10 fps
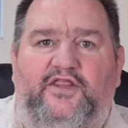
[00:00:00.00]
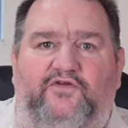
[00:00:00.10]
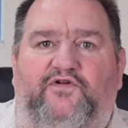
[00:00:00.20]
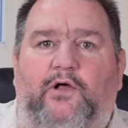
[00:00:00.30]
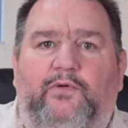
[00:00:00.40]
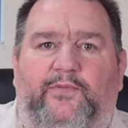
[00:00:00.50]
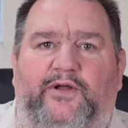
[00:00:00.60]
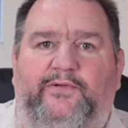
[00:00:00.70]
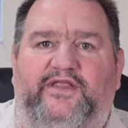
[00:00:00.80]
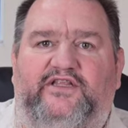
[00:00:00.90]
The fall will
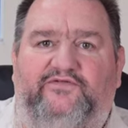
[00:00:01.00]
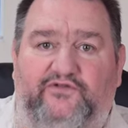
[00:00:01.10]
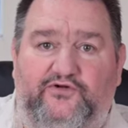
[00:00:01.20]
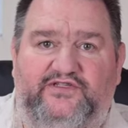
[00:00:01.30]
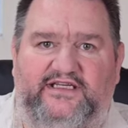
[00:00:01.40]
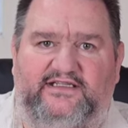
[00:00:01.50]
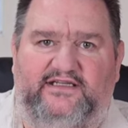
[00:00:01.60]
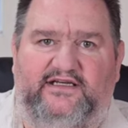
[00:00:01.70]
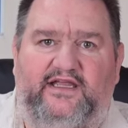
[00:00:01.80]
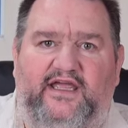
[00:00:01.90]
bring with it the flu
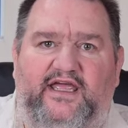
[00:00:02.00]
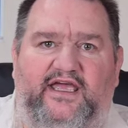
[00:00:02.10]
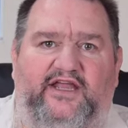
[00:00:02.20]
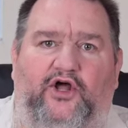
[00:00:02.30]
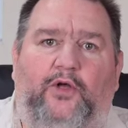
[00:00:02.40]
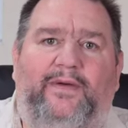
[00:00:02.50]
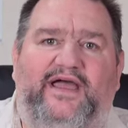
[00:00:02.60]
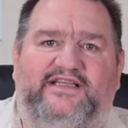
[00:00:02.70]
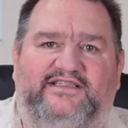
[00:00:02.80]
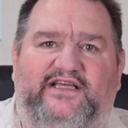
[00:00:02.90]
season, and all by
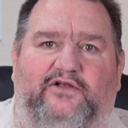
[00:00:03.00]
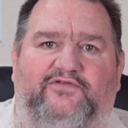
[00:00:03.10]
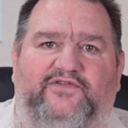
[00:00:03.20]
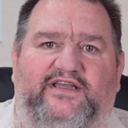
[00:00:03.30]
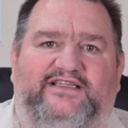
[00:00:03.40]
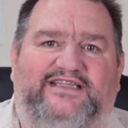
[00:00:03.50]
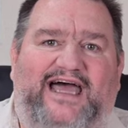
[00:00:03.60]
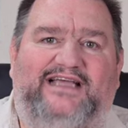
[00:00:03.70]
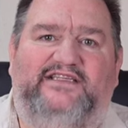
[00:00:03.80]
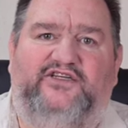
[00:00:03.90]
itself it is
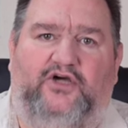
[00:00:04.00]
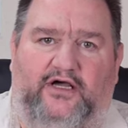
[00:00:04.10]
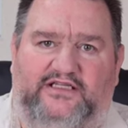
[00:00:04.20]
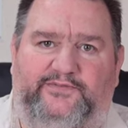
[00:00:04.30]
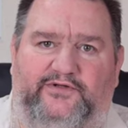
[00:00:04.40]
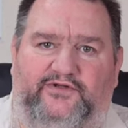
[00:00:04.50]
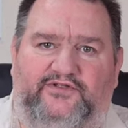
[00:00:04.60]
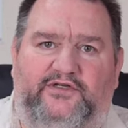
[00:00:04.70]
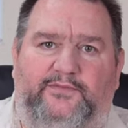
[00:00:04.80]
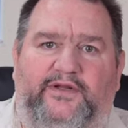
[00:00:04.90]
taxing to
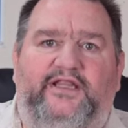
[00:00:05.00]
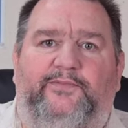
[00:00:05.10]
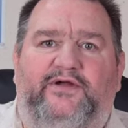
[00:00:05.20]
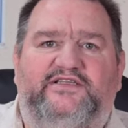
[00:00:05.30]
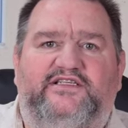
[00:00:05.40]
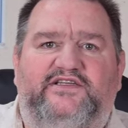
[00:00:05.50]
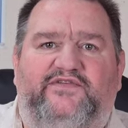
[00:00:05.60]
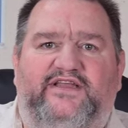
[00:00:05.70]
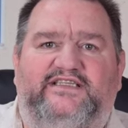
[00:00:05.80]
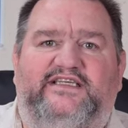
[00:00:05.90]
hospitals, but in the presence of
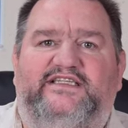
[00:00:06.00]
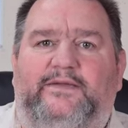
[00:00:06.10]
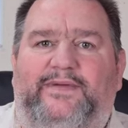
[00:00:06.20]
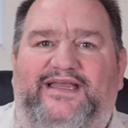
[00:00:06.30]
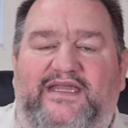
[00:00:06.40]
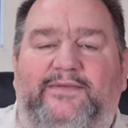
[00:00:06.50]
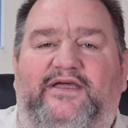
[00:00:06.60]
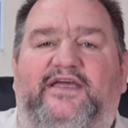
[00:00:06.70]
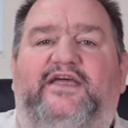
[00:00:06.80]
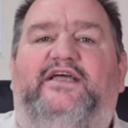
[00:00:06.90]
an existing pandemic,